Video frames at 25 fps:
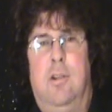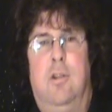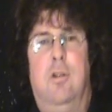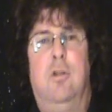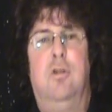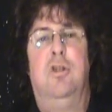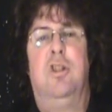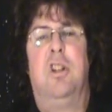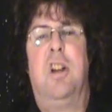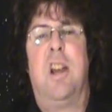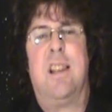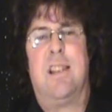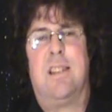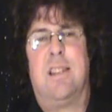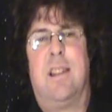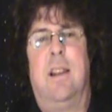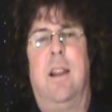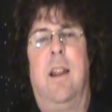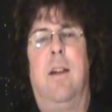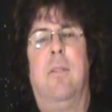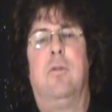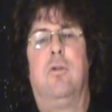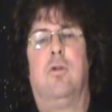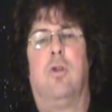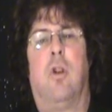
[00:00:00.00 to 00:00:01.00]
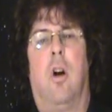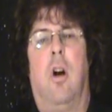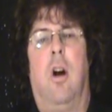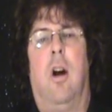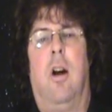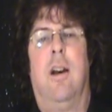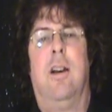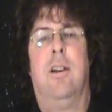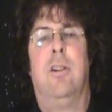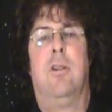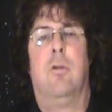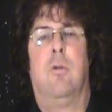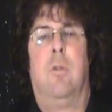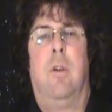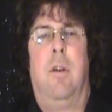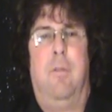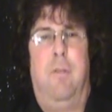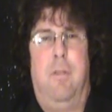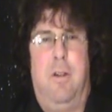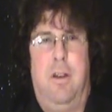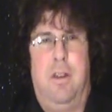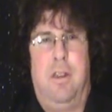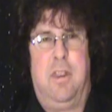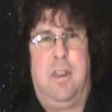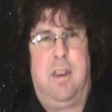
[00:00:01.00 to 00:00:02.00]
Do just enough drawing to
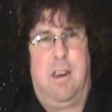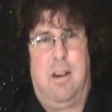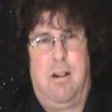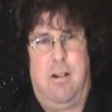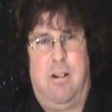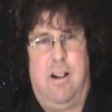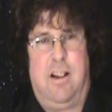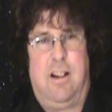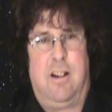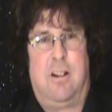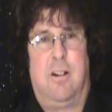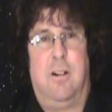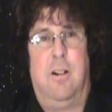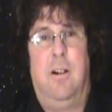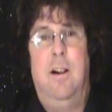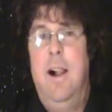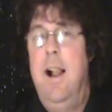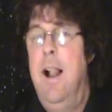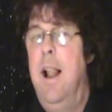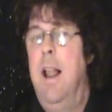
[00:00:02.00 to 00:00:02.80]
reveal the character,